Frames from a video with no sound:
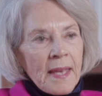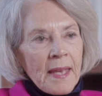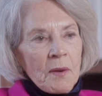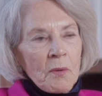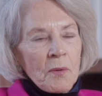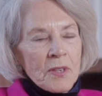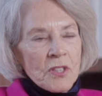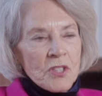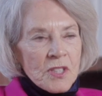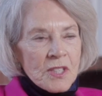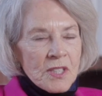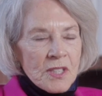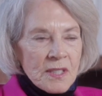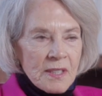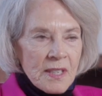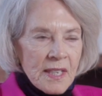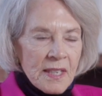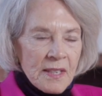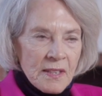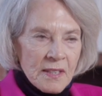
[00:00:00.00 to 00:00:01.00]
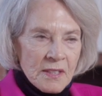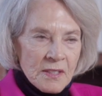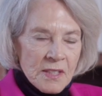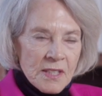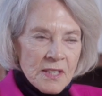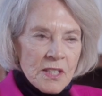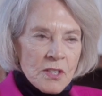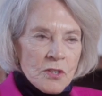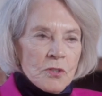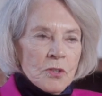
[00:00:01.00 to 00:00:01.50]
which is in a
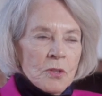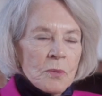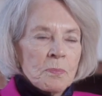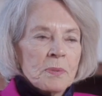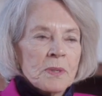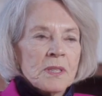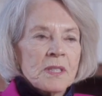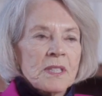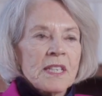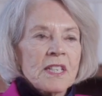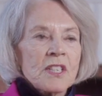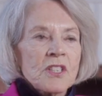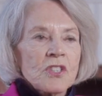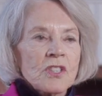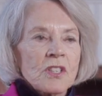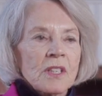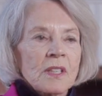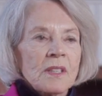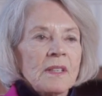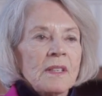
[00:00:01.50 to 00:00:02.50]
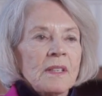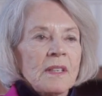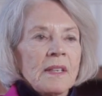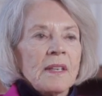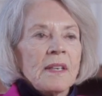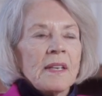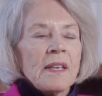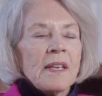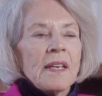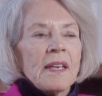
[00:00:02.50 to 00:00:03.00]
central position,
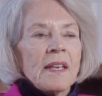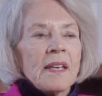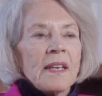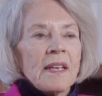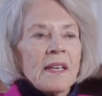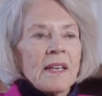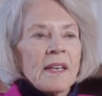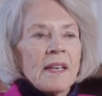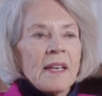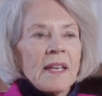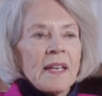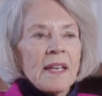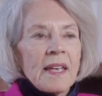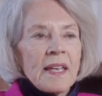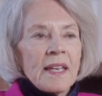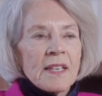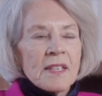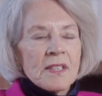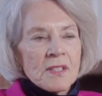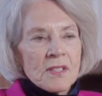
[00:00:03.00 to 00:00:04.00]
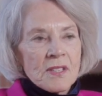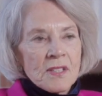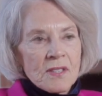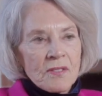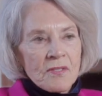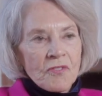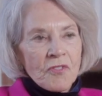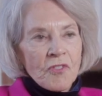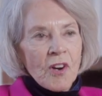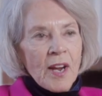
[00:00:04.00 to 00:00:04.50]
is
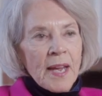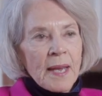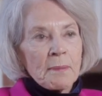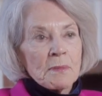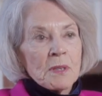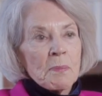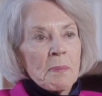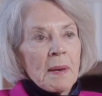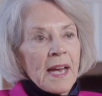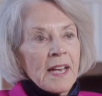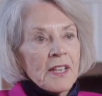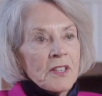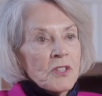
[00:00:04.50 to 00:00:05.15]
framed by a